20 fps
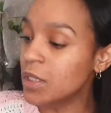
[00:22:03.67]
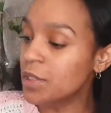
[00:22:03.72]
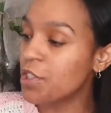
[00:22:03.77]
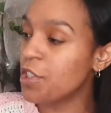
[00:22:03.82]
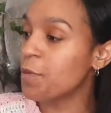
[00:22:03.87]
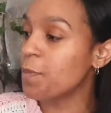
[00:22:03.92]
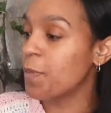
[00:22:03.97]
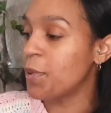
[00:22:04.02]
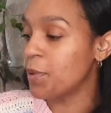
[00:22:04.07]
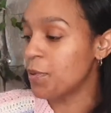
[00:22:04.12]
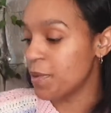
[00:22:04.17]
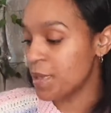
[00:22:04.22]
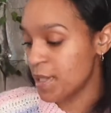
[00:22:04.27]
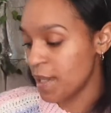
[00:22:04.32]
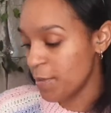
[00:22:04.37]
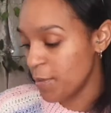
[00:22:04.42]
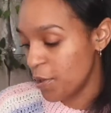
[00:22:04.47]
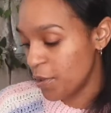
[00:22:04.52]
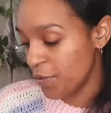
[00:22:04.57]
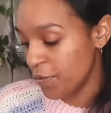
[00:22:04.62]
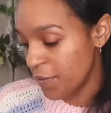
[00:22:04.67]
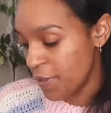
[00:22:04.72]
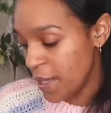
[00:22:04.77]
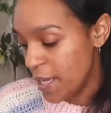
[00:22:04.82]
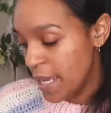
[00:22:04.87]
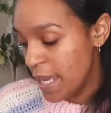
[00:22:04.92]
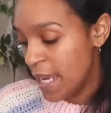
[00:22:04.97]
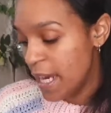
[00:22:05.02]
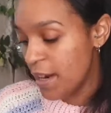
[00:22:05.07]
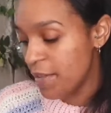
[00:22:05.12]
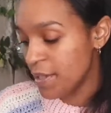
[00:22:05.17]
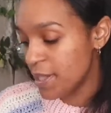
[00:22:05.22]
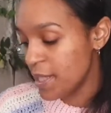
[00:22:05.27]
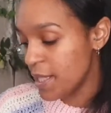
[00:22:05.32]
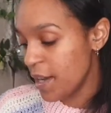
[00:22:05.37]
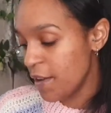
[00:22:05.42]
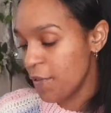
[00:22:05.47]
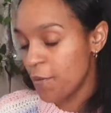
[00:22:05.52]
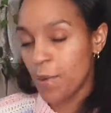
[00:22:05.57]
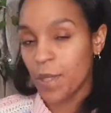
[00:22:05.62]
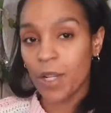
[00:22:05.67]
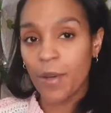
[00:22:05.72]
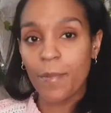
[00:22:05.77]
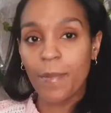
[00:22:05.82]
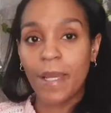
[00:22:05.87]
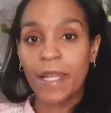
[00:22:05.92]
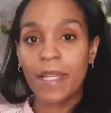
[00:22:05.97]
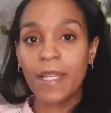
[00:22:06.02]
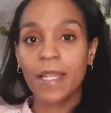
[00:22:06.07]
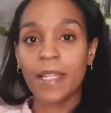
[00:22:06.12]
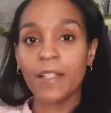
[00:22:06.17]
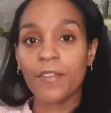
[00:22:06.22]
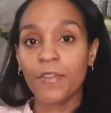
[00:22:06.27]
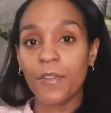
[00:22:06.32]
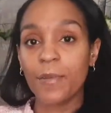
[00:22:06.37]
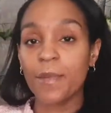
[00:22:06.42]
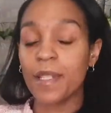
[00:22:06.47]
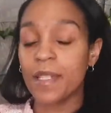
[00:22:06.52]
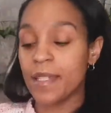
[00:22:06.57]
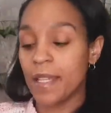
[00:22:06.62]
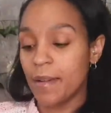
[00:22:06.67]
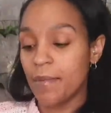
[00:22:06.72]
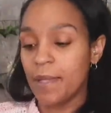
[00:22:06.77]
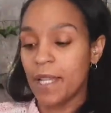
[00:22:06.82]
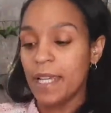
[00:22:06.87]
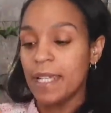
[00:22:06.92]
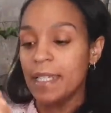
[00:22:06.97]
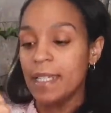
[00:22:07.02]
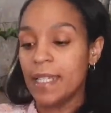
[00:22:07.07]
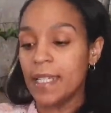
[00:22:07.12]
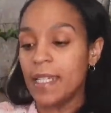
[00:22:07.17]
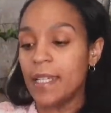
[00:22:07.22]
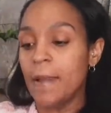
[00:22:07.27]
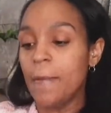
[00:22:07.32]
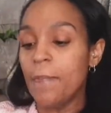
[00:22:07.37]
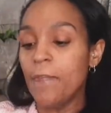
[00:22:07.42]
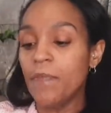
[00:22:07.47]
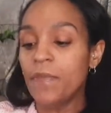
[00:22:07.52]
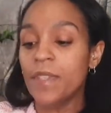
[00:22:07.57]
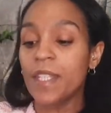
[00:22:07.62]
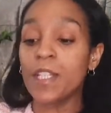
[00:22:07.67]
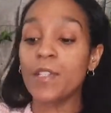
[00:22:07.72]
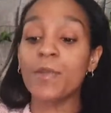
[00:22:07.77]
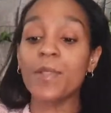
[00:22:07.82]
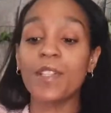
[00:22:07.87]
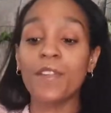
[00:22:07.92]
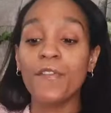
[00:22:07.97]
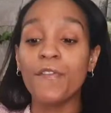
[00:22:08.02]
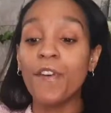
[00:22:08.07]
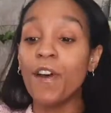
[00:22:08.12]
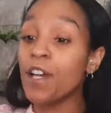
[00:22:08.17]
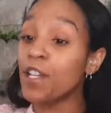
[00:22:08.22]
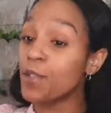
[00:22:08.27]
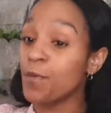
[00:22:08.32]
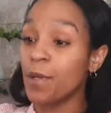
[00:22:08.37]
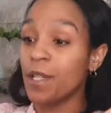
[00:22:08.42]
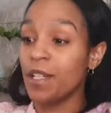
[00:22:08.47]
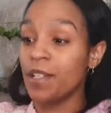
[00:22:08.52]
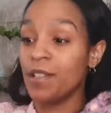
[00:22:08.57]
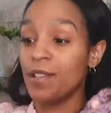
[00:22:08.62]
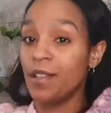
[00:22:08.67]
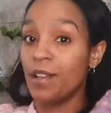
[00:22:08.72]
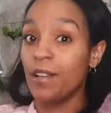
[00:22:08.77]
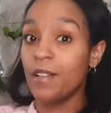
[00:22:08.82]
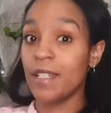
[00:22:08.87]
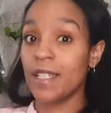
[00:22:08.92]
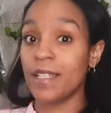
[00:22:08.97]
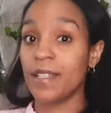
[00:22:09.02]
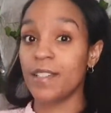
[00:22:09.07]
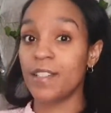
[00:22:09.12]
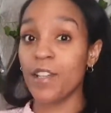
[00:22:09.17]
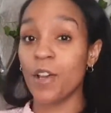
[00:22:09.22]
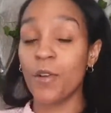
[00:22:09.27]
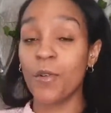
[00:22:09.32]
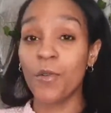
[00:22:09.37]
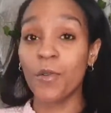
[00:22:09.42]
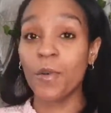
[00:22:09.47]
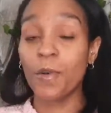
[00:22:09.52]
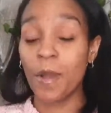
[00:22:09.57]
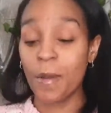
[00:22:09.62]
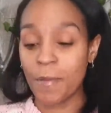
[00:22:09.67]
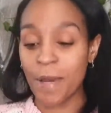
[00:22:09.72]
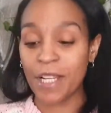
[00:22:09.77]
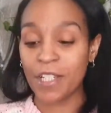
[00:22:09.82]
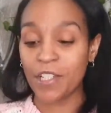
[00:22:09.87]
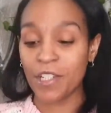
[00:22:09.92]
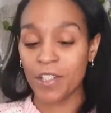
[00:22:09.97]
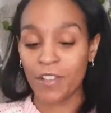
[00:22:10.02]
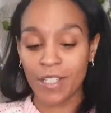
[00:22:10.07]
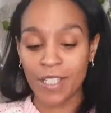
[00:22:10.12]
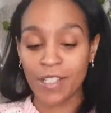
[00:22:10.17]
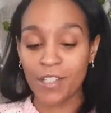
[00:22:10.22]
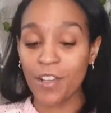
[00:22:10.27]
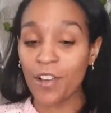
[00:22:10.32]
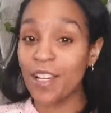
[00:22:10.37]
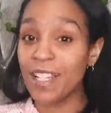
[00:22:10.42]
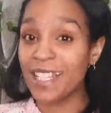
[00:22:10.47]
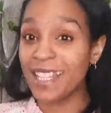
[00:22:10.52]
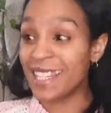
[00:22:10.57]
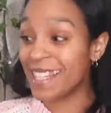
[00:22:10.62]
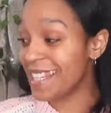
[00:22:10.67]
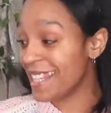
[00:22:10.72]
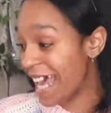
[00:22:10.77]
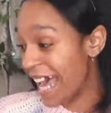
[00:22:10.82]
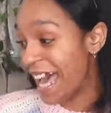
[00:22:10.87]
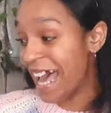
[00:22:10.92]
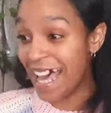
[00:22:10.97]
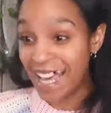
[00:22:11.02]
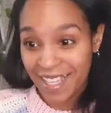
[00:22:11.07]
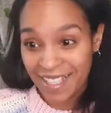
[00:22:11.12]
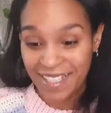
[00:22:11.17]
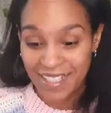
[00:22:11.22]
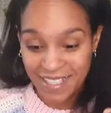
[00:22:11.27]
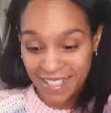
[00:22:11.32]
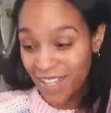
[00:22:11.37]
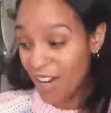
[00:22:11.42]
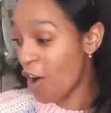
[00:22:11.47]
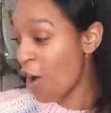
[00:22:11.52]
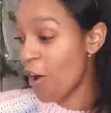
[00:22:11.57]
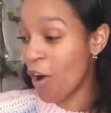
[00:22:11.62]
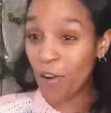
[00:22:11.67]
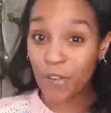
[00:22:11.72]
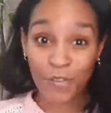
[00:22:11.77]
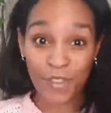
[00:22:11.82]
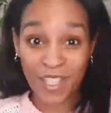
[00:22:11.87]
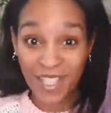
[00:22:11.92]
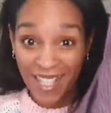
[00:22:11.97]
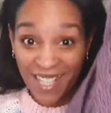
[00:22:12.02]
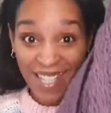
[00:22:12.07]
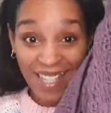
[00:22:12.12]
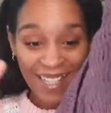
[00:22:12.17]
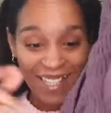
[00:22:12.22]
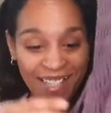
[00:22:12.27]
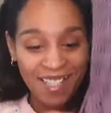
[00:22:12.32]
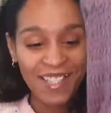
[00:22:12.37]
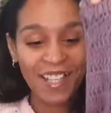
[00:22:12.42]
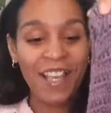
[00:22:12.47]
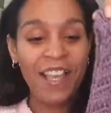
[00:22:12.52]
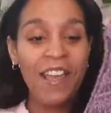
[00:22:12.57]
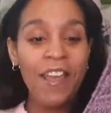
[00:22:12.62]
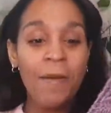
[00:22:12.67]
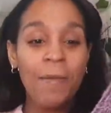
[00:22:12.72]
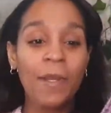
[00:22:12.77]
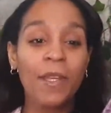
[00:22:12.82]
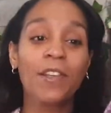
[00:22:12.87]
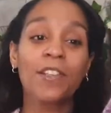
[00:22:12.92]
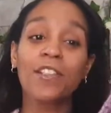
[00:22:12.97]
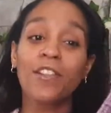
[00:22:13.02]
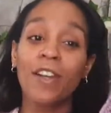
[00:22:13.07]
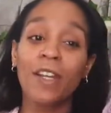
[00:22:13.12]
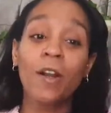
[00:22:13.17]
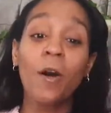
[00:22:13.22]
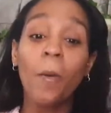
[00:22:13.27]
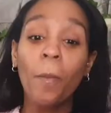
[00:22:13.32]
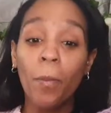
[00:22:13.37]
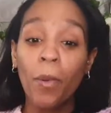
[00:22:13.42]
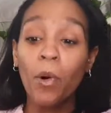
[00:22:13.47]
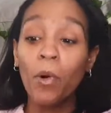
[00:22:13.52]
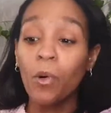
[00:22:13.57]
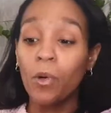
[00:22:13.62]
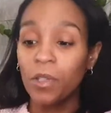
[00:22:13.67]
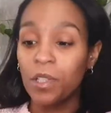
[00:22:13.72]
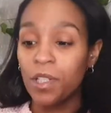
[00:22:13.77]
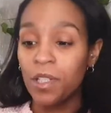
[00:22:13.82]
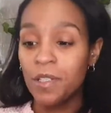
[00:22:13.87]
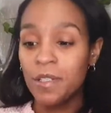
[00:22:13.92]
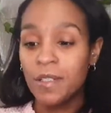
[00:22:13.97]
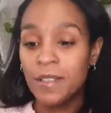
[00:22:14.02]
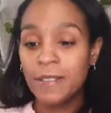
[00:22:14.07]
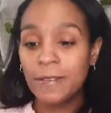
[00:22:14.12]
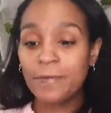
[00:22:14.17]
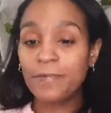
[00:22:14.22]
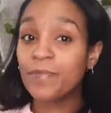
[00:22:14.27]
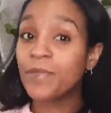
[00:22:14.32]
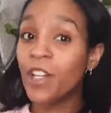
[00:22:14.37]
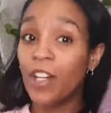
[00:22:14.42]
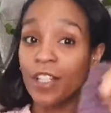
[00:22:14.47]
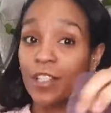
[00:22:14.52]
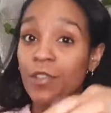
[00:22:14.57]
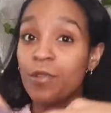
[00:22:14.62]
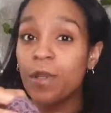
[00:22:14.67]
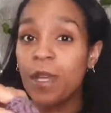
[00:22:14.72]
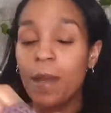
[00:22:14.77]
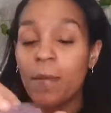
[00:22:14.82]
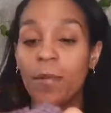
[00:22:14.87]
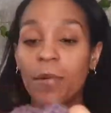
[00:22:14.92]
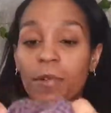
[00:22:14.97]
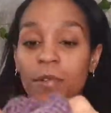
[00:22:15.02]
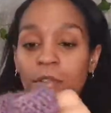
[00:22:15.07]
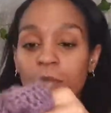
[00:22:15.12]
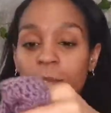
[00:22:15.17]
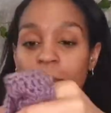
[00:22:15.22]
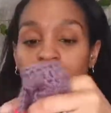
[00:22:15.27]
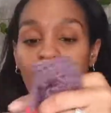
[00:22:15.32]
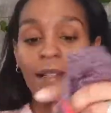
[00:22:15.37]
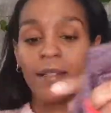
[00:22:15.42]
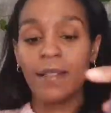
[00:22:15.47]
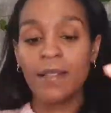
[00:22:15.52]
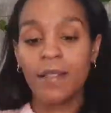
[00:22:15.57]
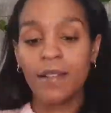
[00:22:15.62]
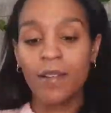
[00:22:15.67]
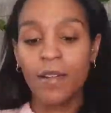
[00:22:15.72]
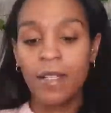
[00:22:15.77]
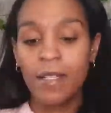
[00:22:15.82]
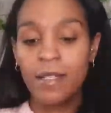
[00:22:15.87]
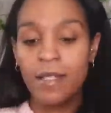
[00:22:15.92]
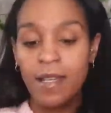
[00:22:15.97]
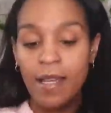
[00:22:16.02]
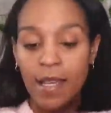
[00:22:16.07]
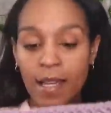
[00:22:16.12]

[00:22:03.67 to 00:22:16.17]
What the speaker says: just pulled some off. Here is the other one I'm making from the same lady. This was the first one I started. So imagine, I started that after this because I got bored. I do get bored of patterns, guys.